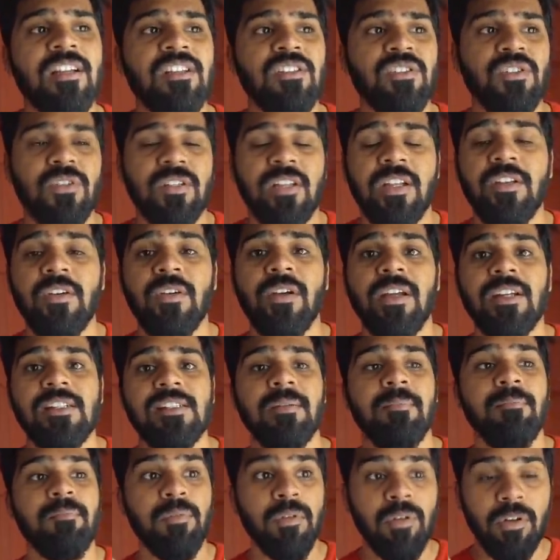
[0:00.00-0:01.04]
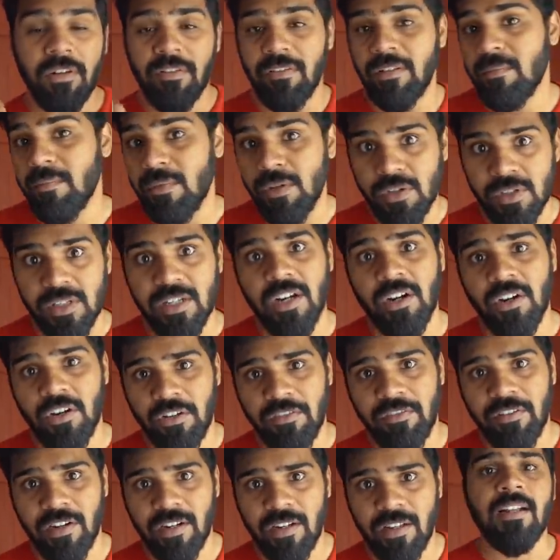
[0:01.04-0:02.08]
so that you get some beautiful music out
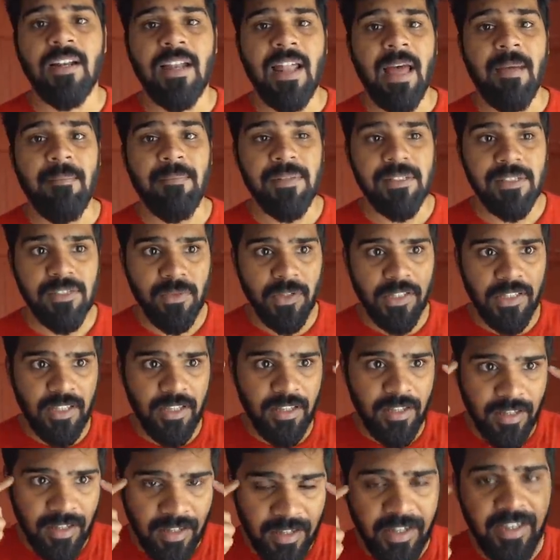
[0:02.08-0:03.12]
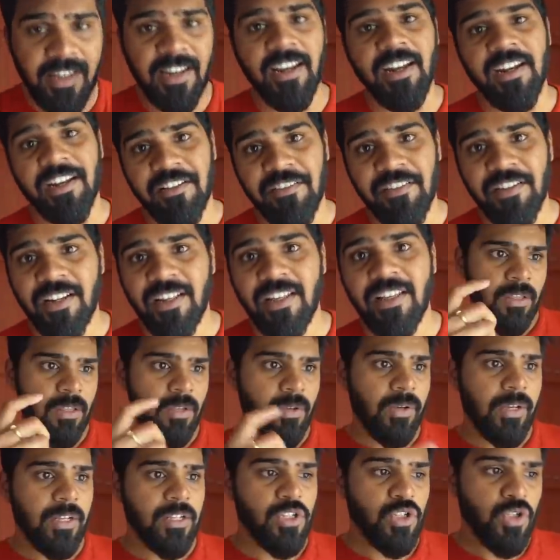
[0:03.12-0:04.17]
of it. That happens with creativity. You
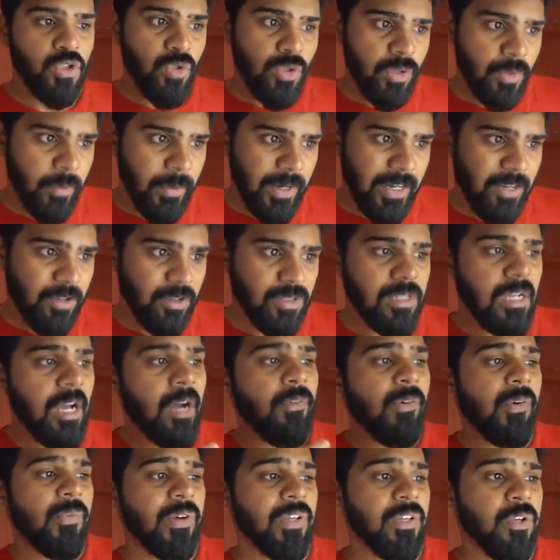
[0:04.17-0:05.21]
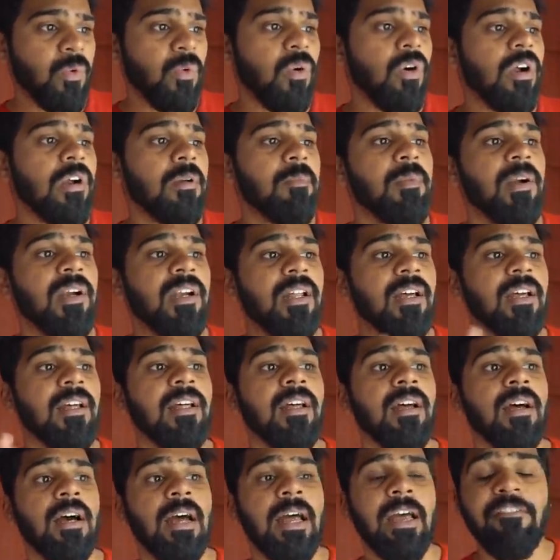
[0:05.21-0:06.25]
can shoot videos however you want, but
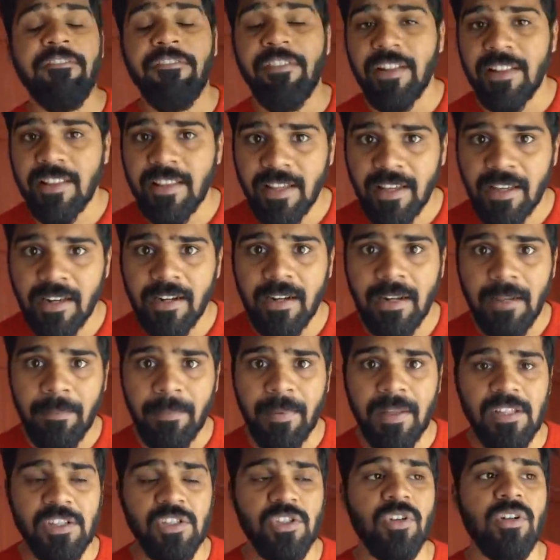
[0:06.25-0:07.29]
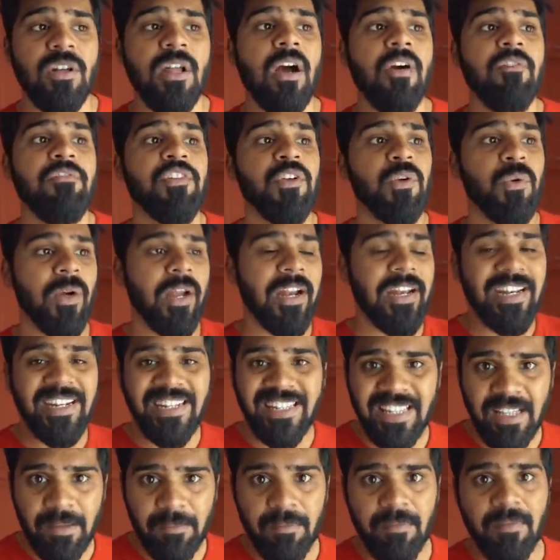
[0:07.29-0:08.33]
everything depends on how you edit
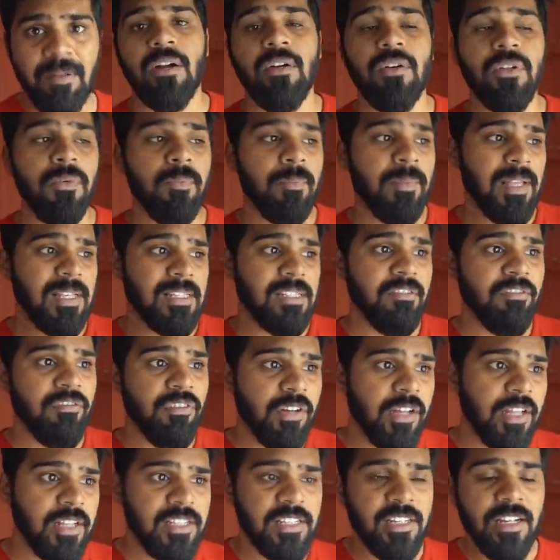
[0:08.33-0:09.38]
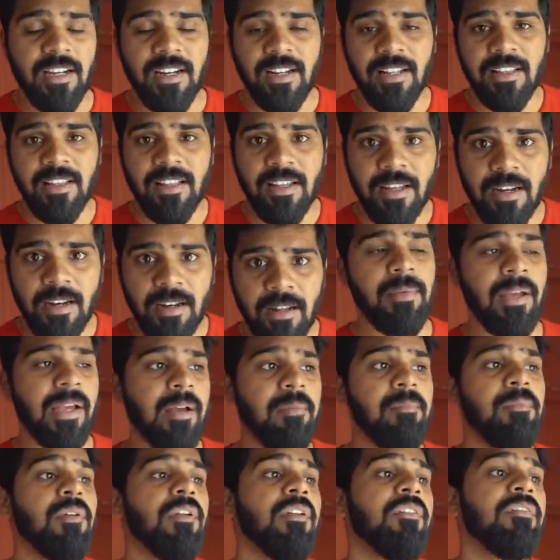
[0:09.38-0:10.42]
them. How do you place the footage here and there? Make a
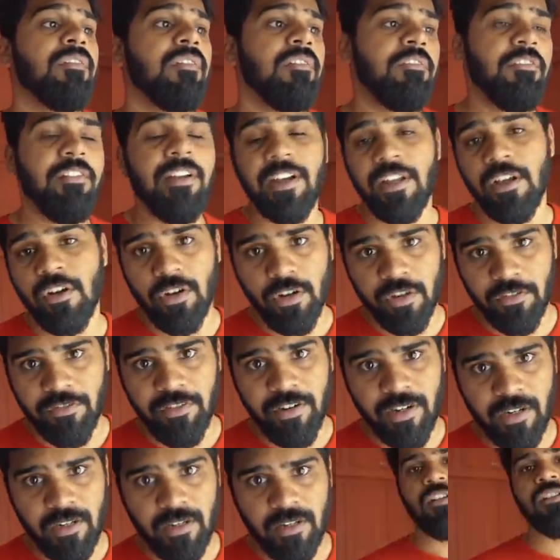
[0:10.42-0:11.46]
beautiful video out of it.